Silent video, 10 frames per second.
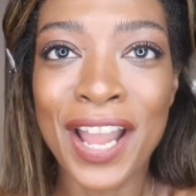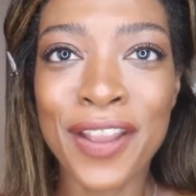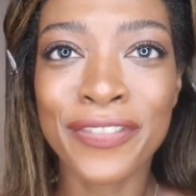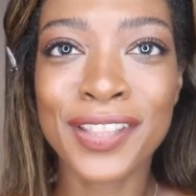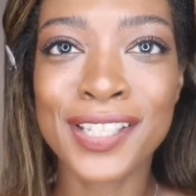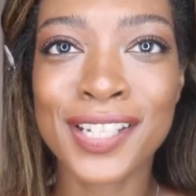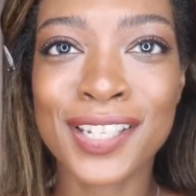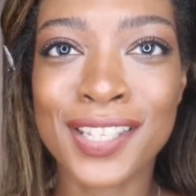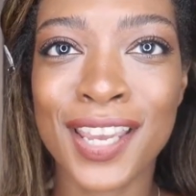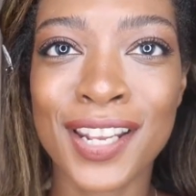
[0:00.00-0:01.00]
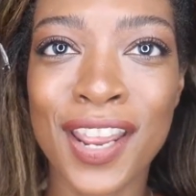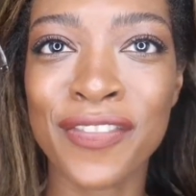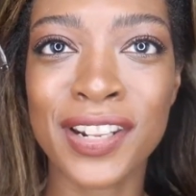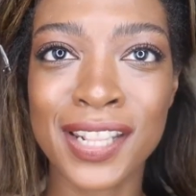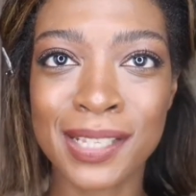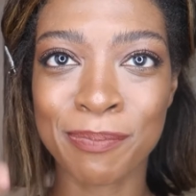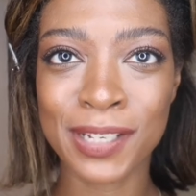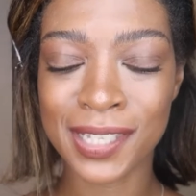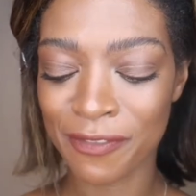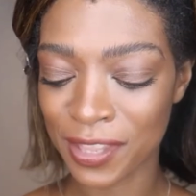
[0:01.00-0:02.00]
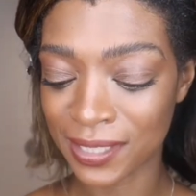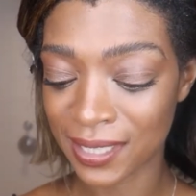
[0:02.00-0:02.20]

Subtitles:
Hopefully this looks good. Hopefully this brings everything